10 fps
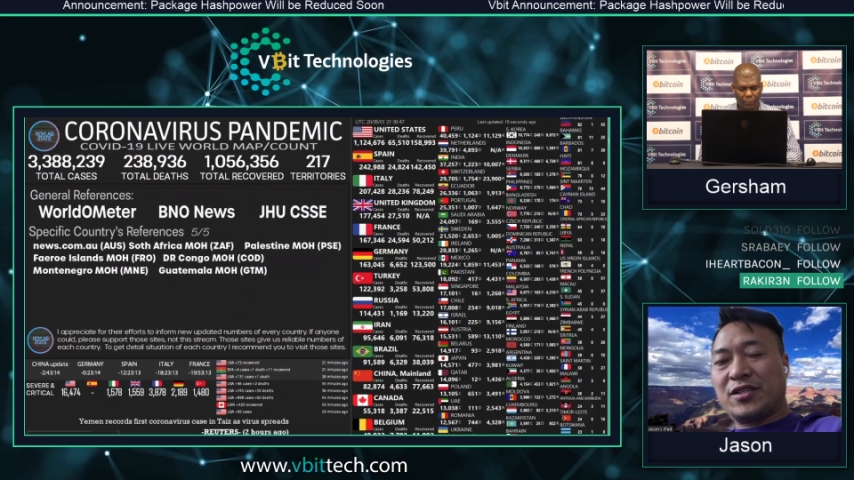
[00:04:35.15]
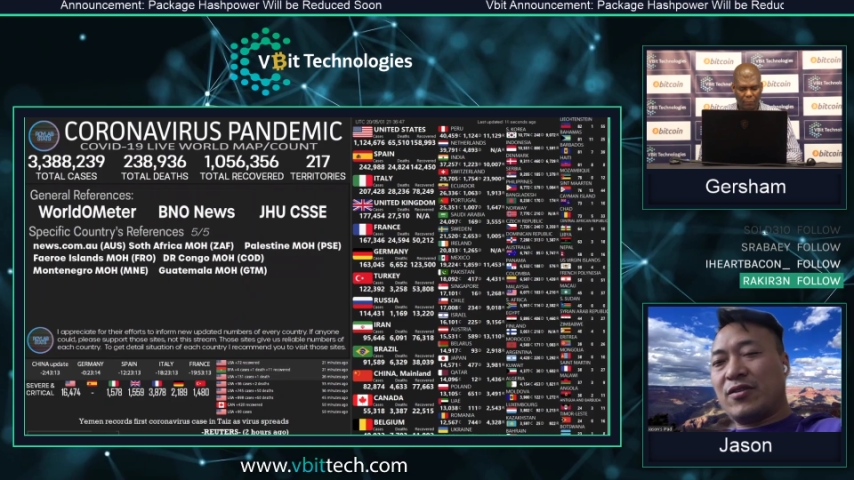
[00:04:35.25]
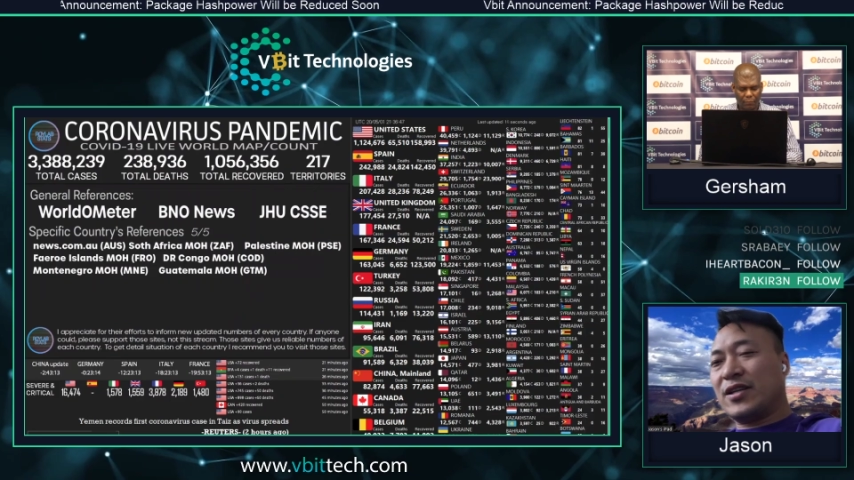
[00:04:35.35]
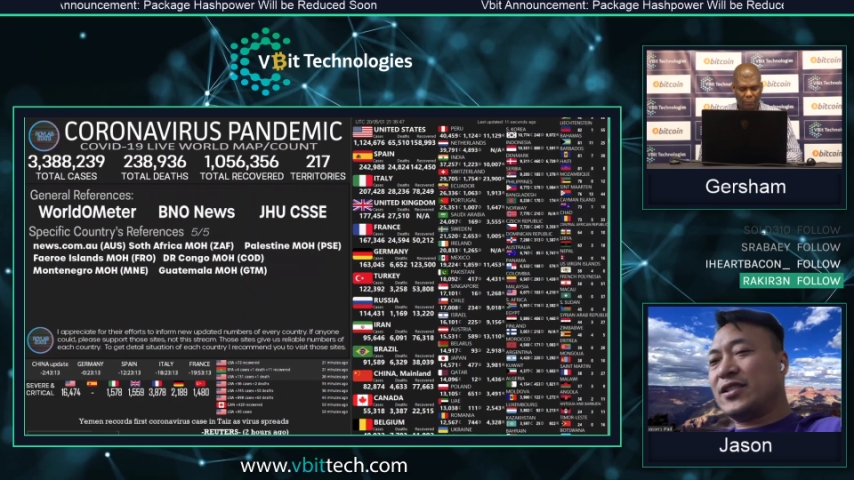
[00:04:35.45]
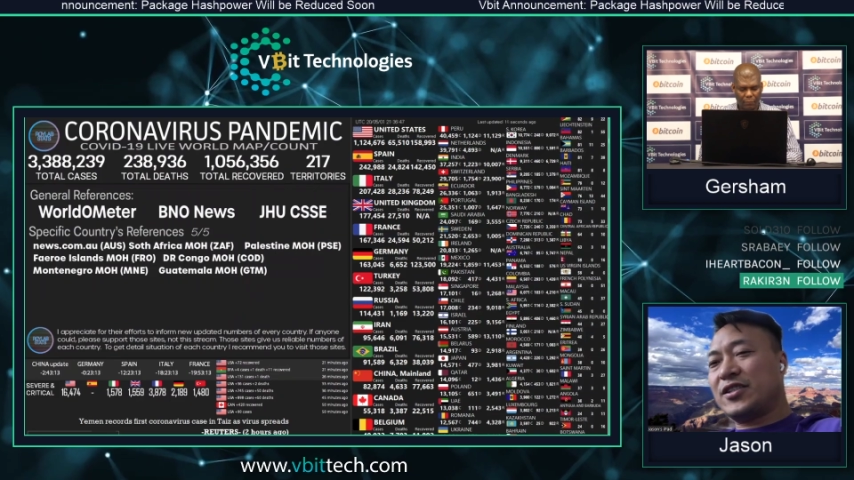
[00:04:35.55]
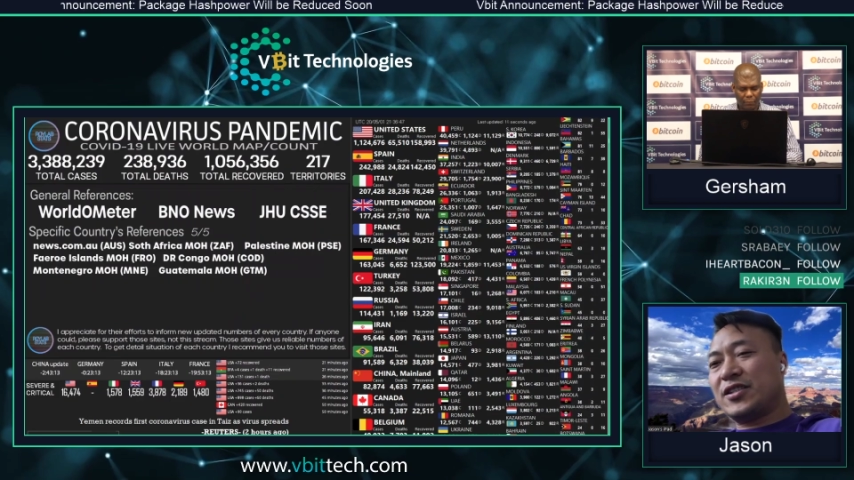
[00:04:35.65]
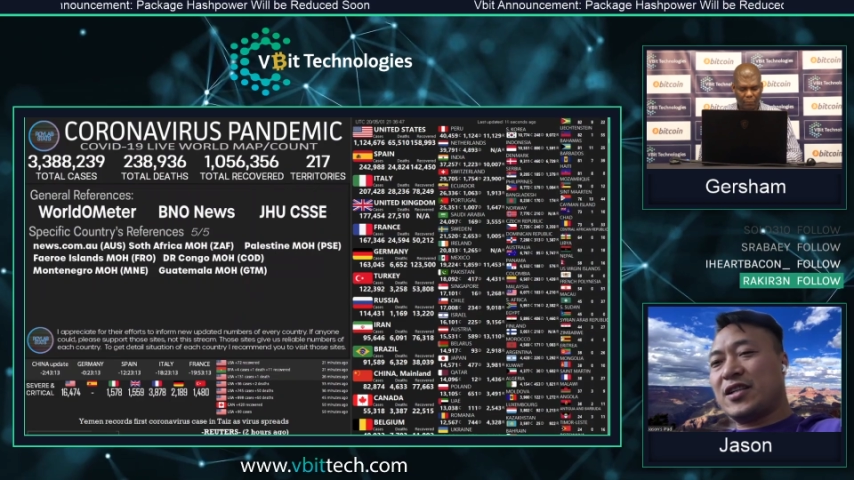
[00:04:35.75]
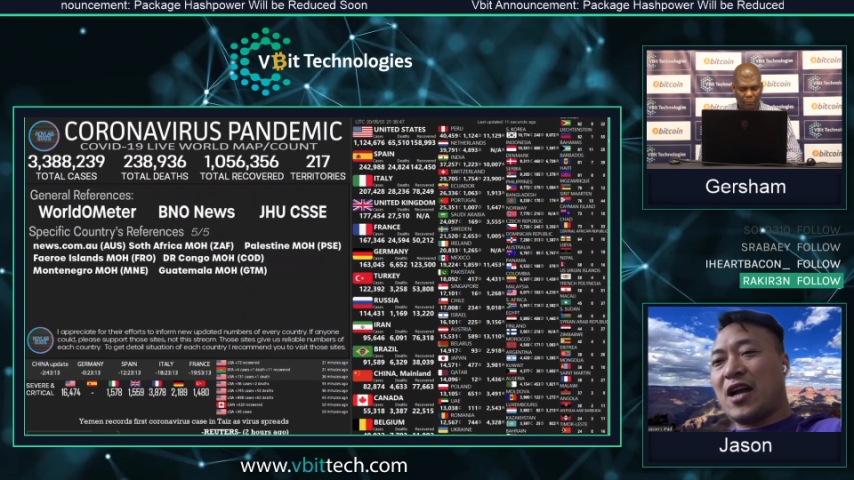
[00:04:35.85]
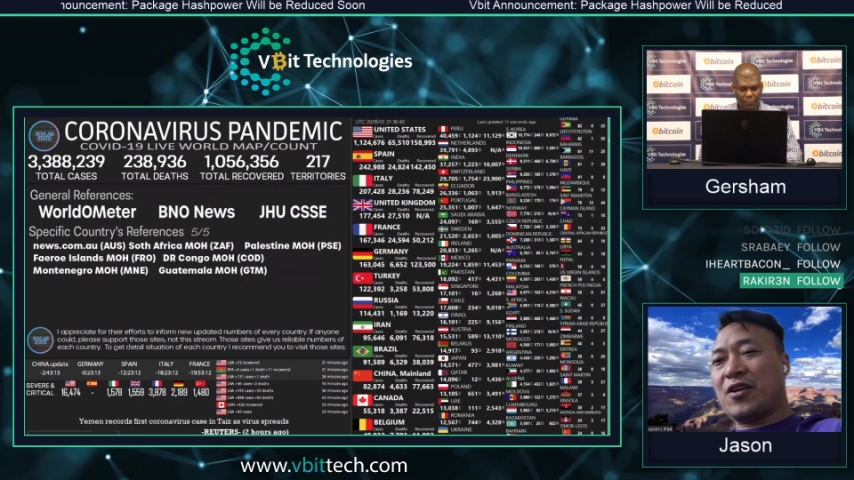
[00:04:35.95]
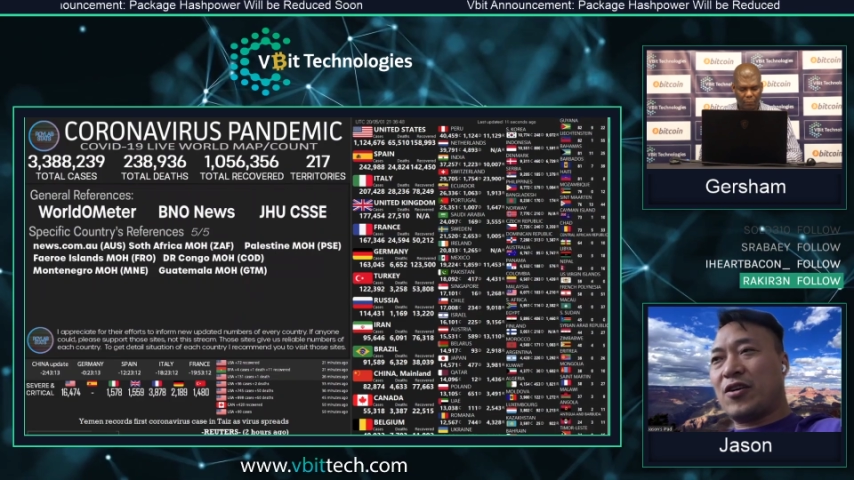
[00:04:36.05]
So it just
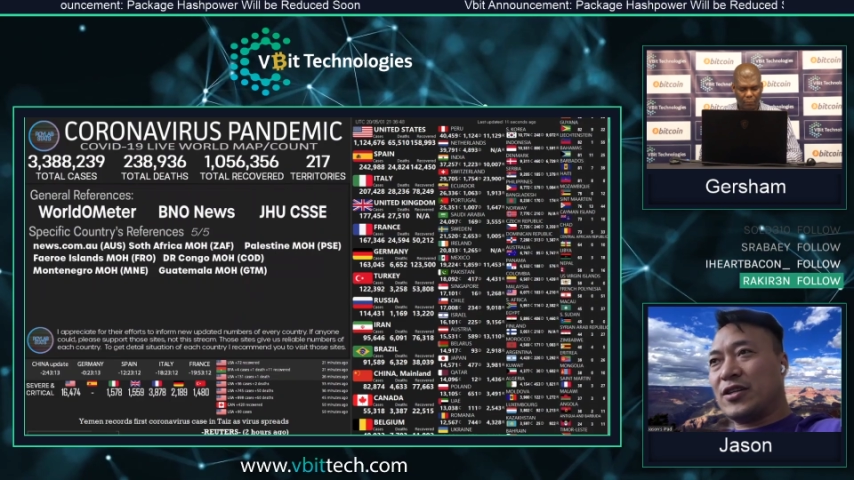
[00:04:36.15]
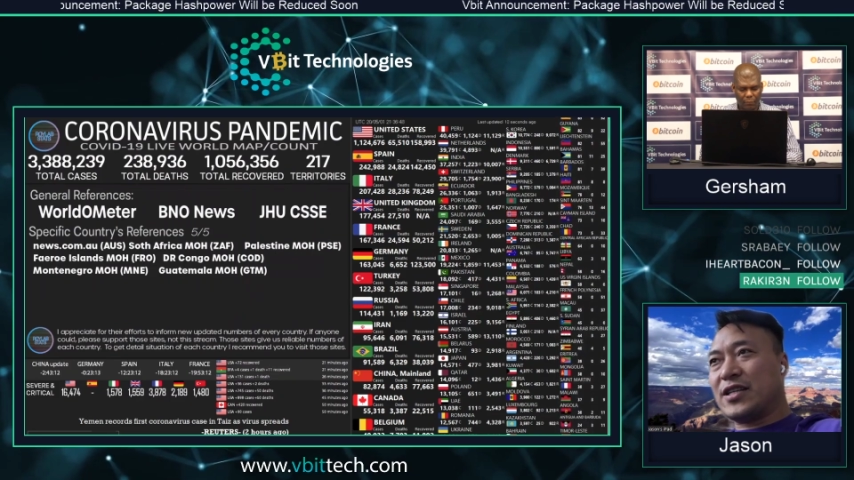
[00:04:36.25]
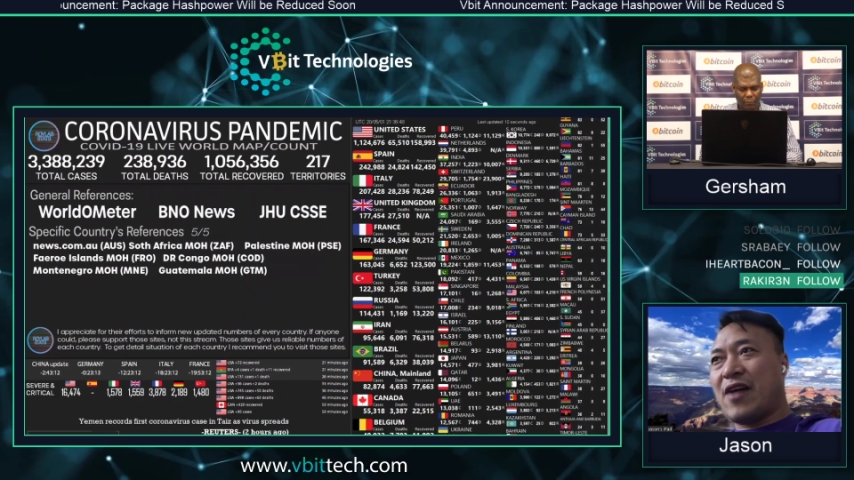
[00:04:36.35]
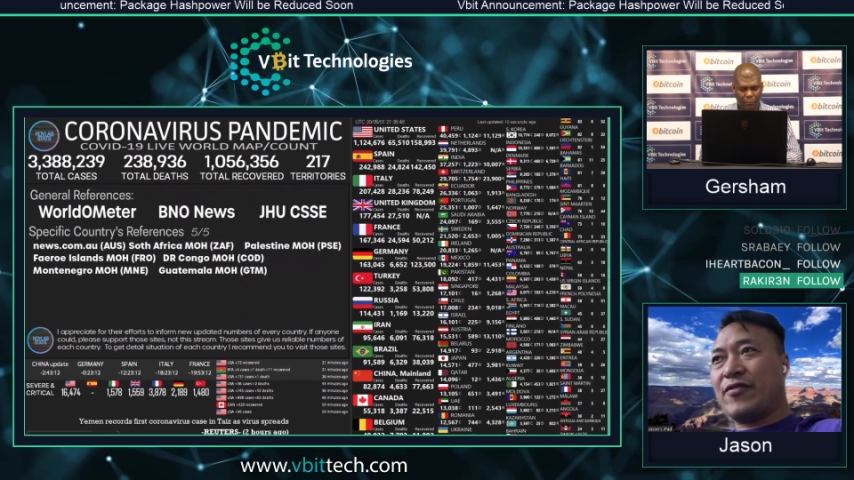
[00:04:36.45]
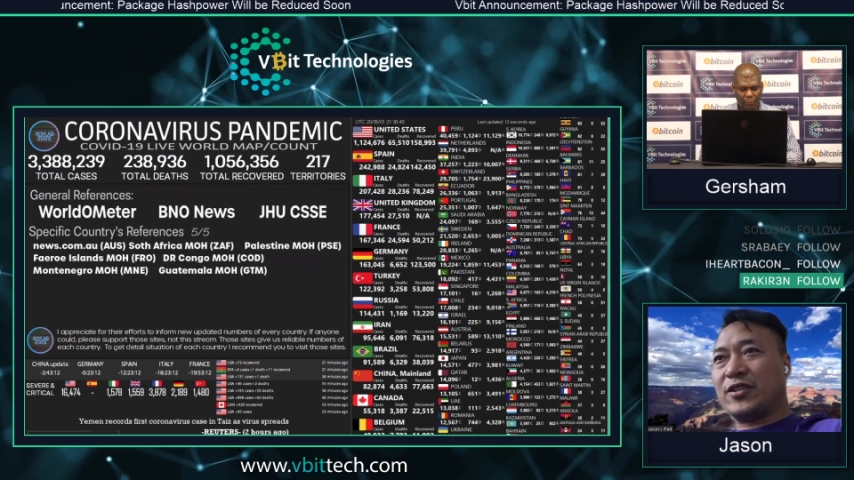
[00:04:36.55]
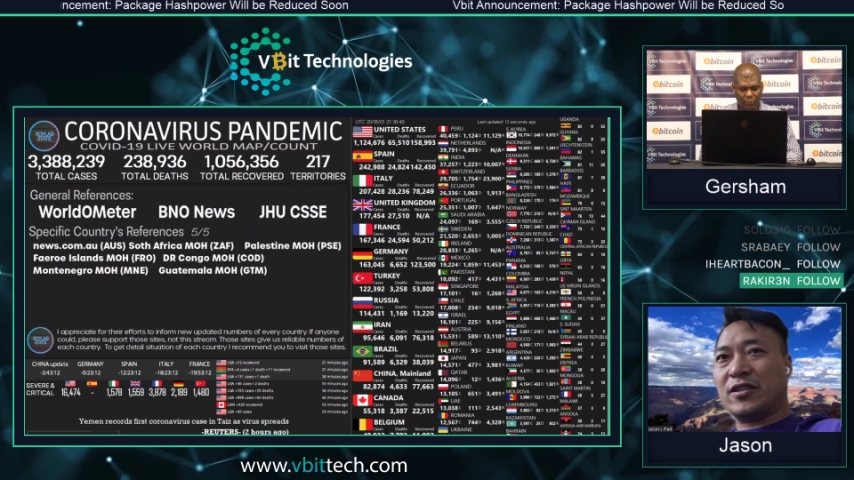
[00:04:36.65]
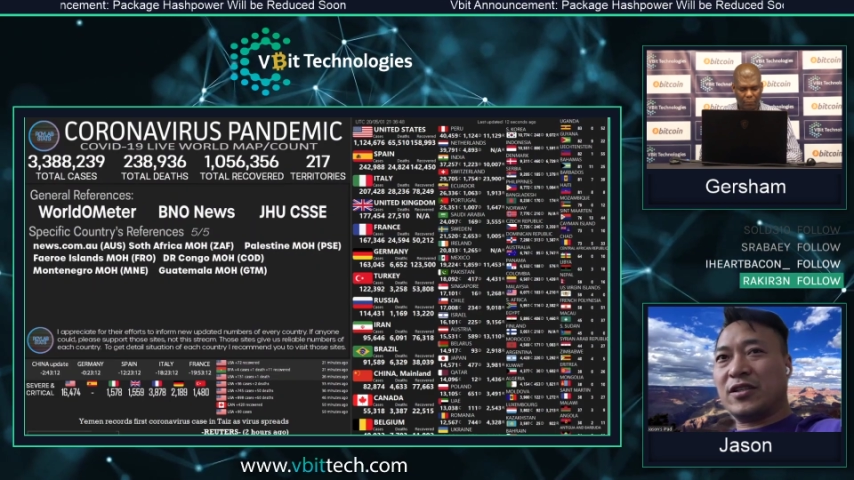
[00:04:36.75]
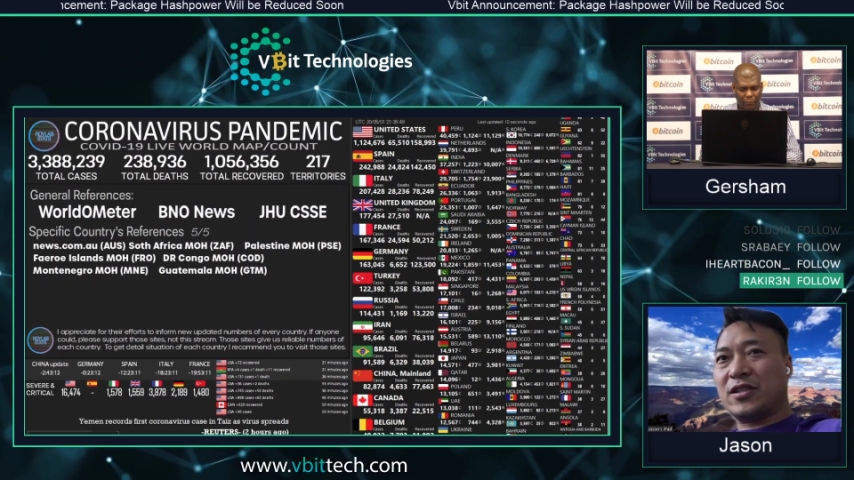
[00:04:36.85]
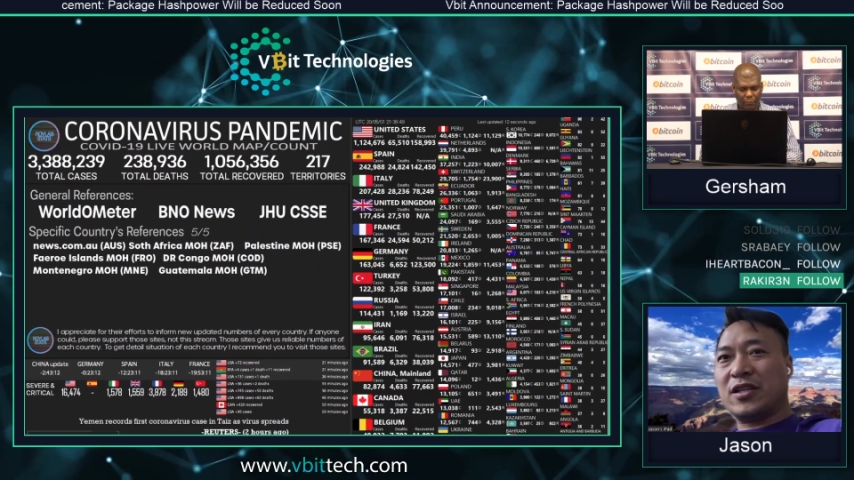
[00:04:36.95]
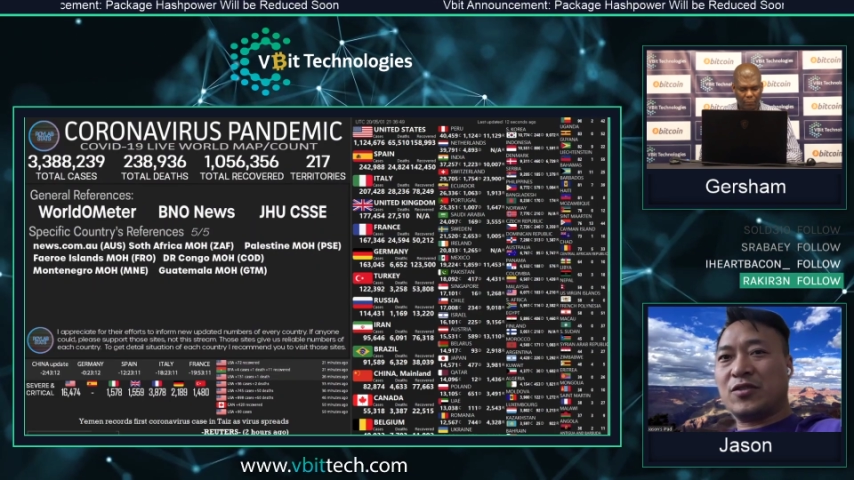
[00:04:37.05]
dollar cost averaging
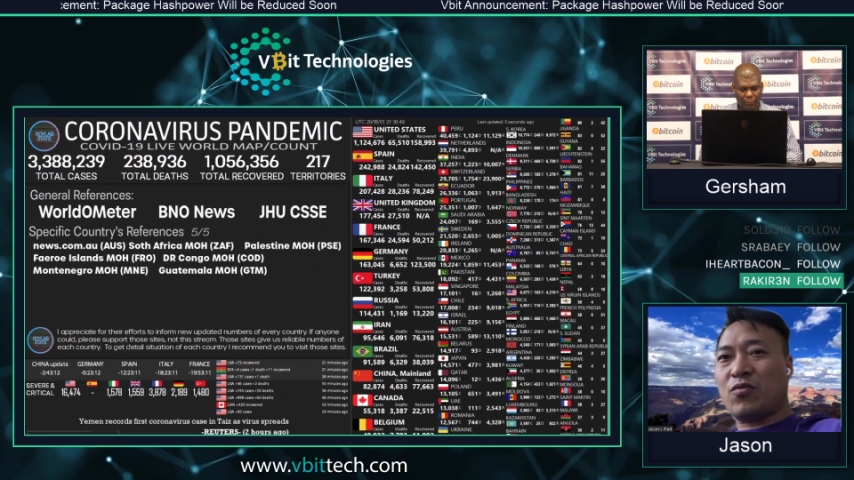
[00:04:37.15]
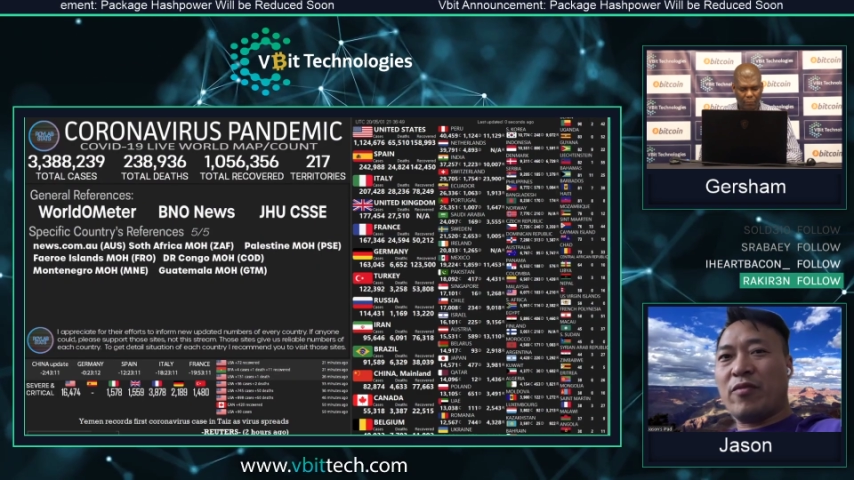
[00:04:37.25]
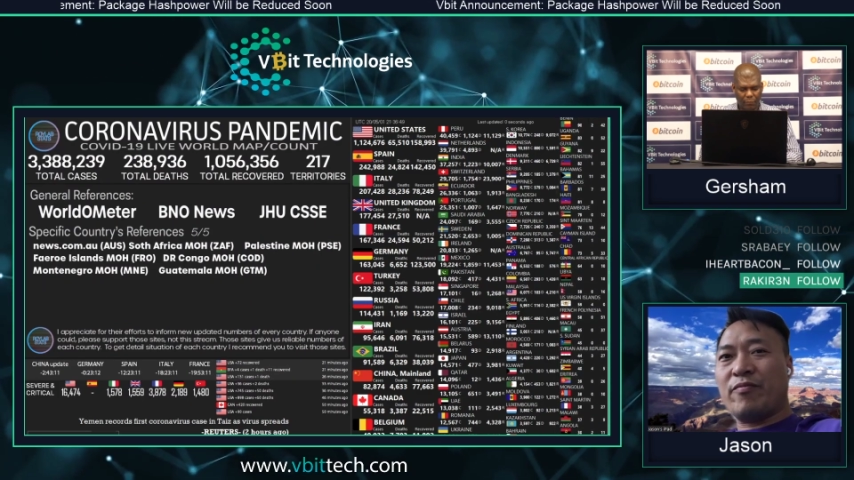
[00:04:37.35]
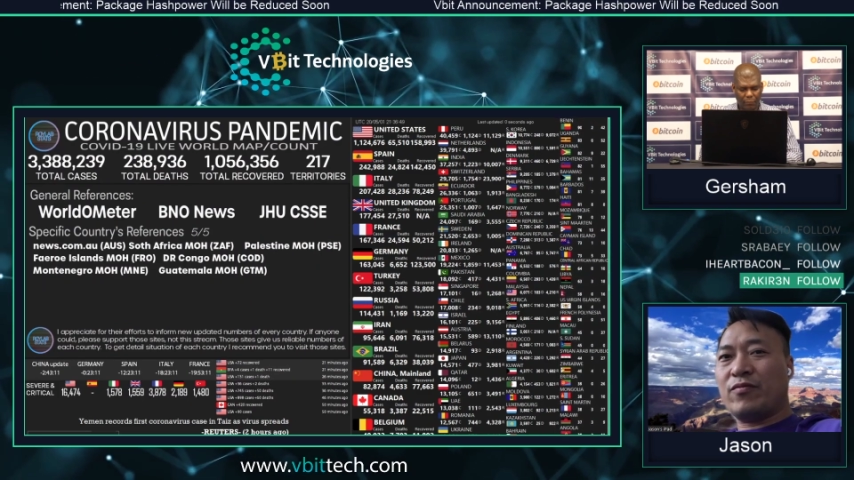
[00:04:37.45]
is what